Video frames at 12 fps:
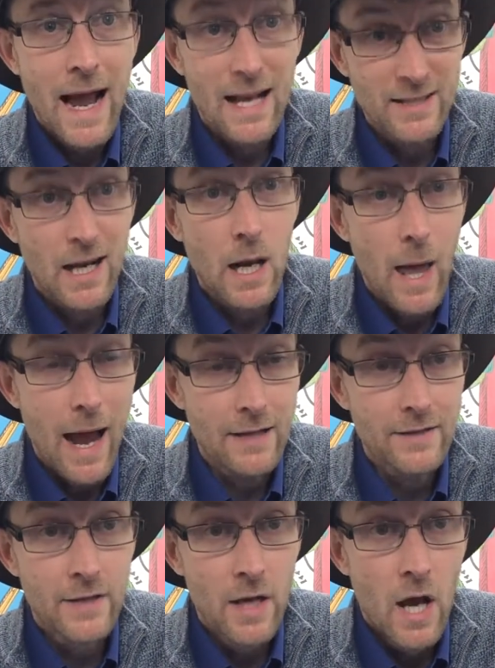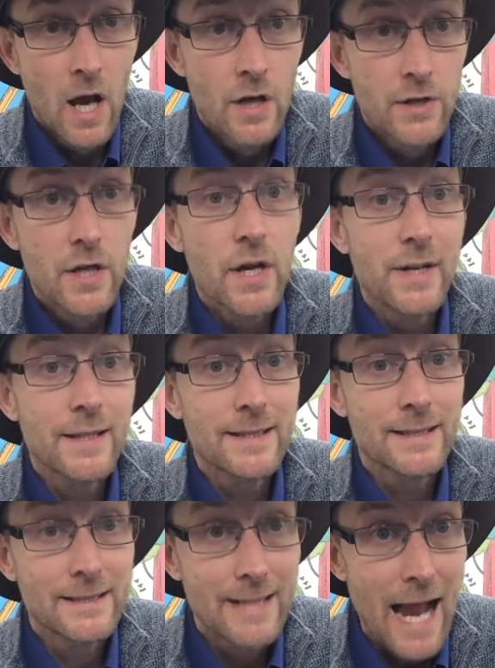as a class, you're going to
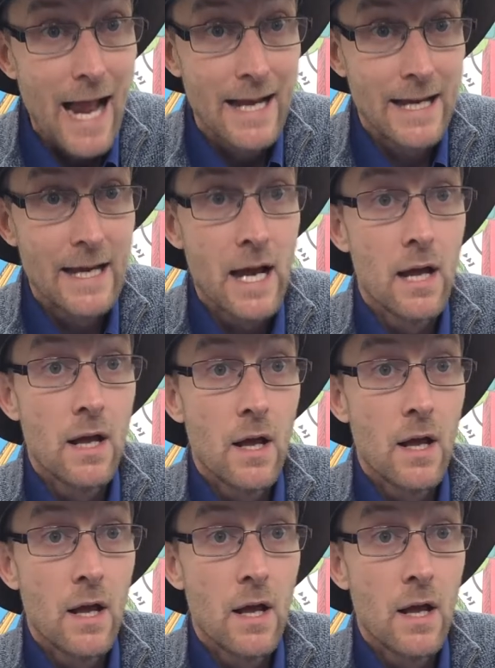say